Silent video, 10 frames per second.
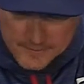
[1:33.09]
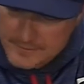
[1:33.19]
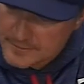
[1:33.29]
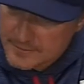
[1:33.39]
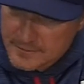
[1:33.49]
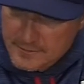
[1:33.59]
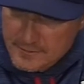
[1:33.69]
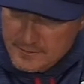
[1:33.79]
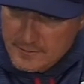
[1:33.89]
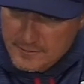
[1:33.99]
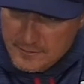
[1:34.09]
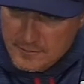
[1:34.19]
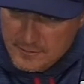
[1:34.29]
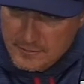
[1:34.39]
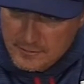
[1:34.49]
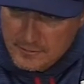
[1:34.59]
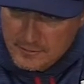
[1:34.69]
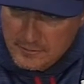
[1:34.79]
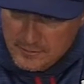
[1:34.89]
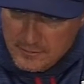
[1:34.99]
but yet so willing
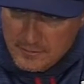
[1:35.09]
to